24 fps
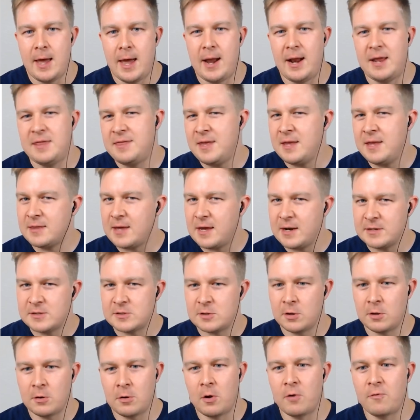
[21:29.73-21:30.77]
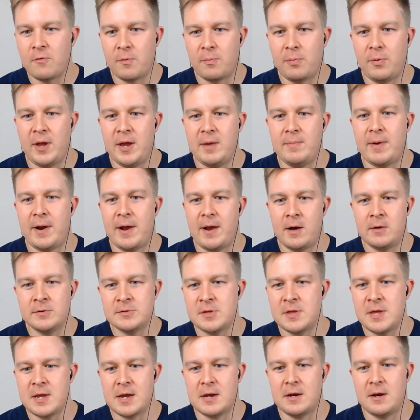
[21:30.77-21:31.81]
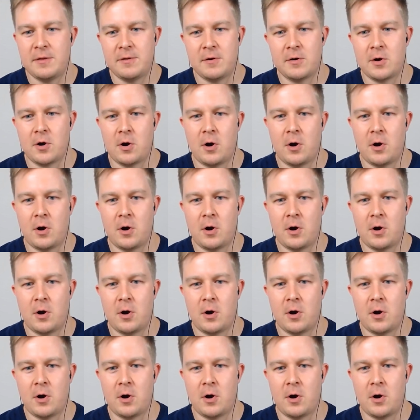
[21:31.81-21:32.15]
And I think that is a little overplayed, but I also think another